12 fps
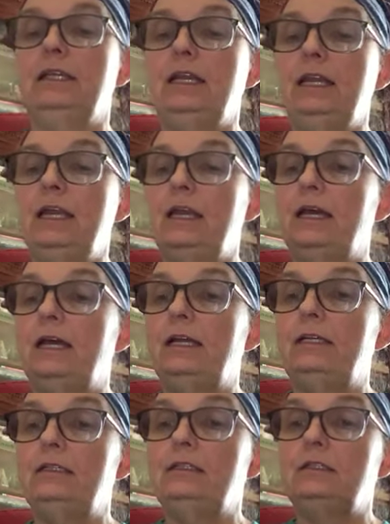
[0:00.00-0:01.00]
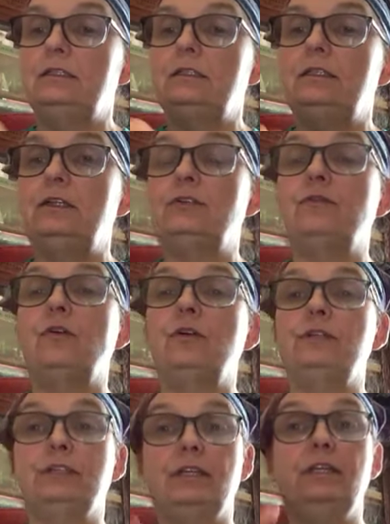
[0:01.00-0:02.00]
And as far
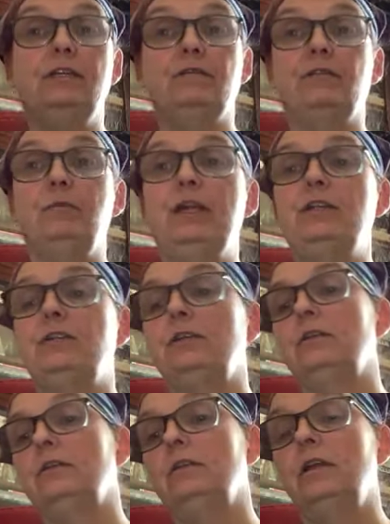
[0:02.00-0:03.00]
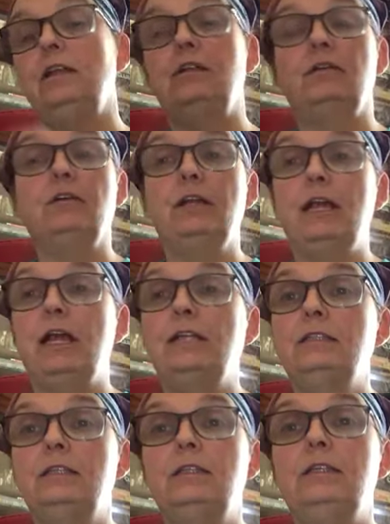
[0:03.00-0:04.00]
as getting information, and they're going to
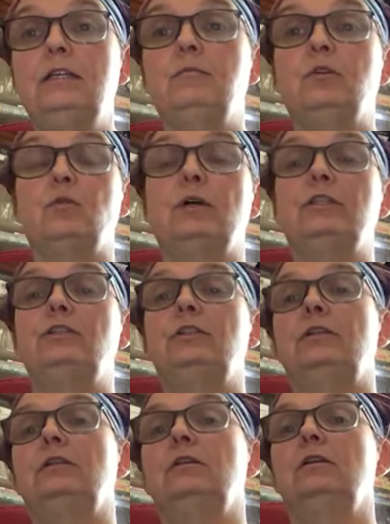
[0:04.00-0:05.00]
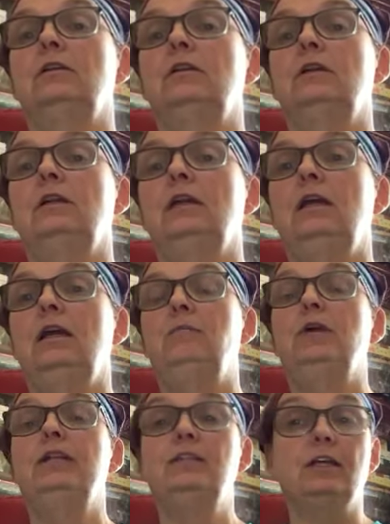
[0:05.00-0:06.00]
ask the DM a question.
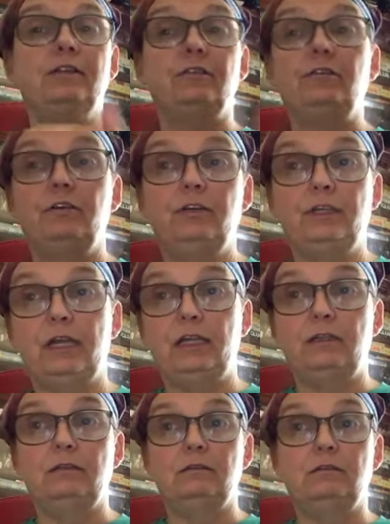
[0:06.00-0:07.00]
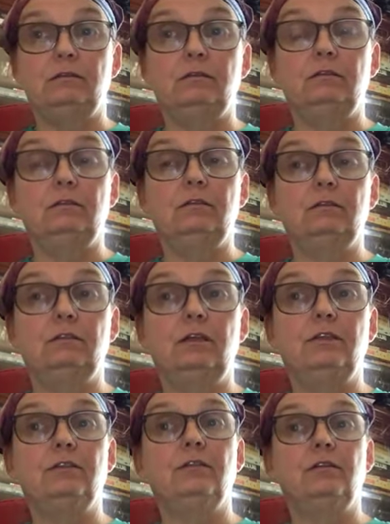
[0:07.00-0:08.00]
But it's not their turn yet.
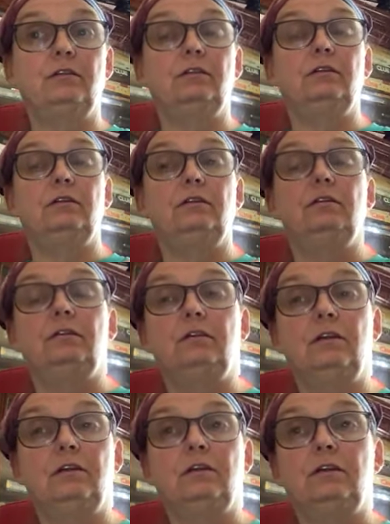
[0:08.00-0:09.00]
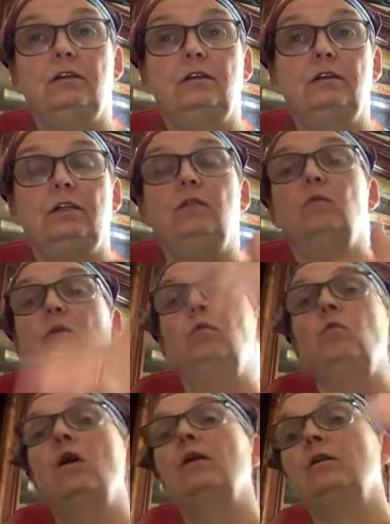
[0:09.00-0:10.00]
And so they don't want to
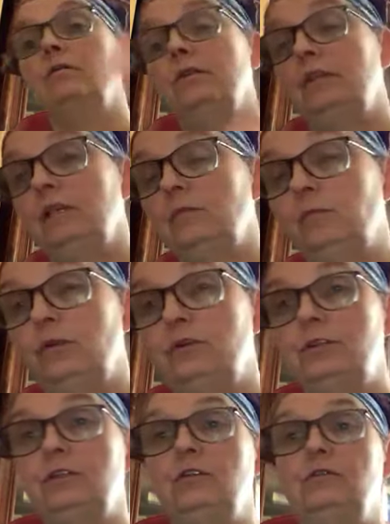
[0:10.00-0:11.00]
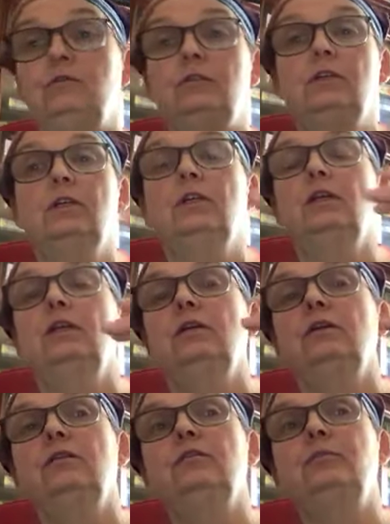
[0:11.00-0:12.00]
walk over the other person
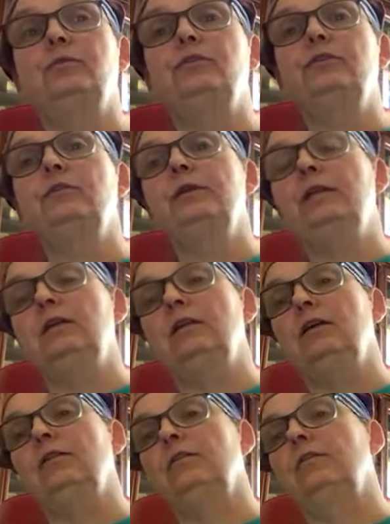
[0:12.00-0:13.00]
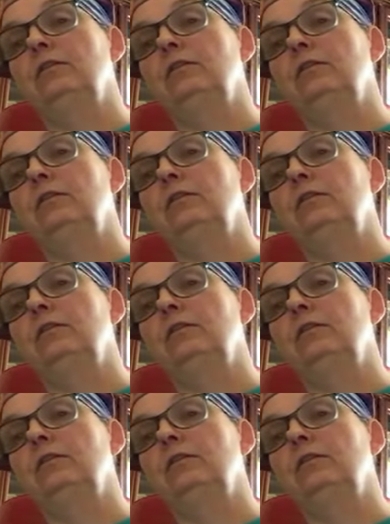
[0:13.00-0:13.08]
who's pursuing another